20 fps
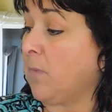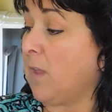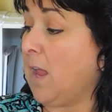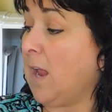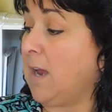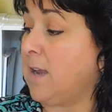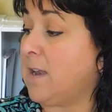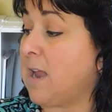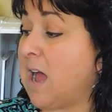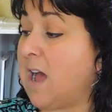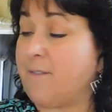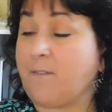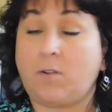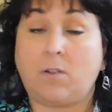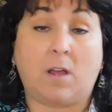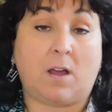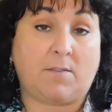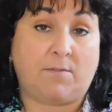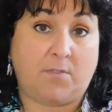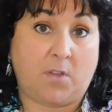a
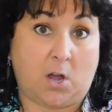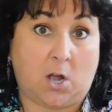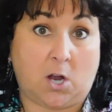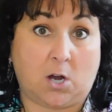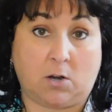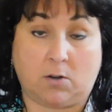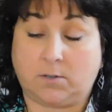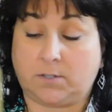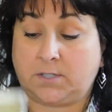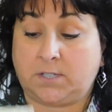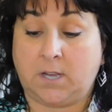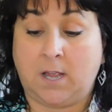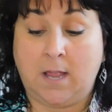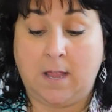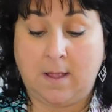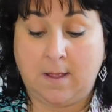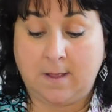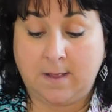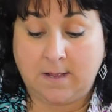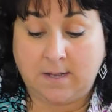novel of the heart.
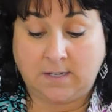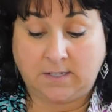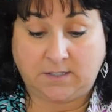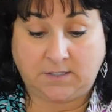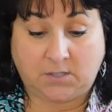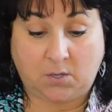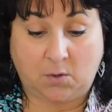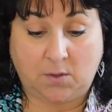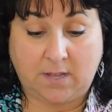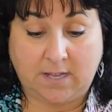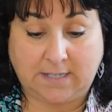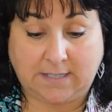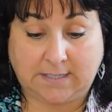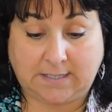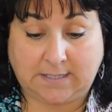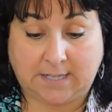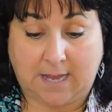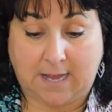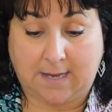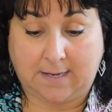So this
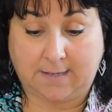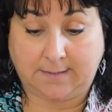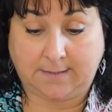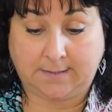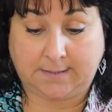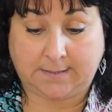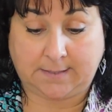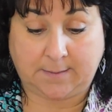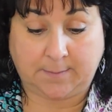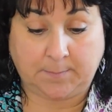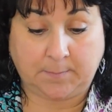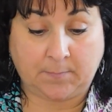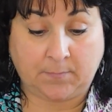says,